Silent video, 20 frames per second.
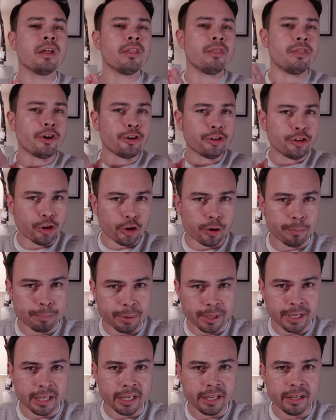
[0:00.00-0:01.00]
their
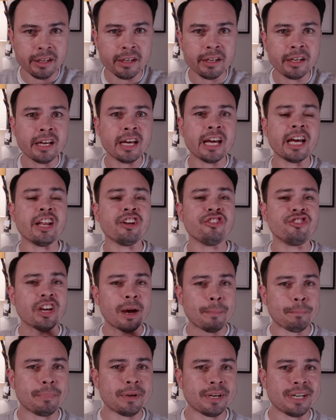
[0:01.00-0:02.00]
European and
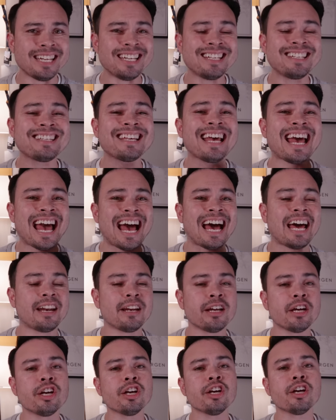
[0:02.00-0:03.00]
Japanese and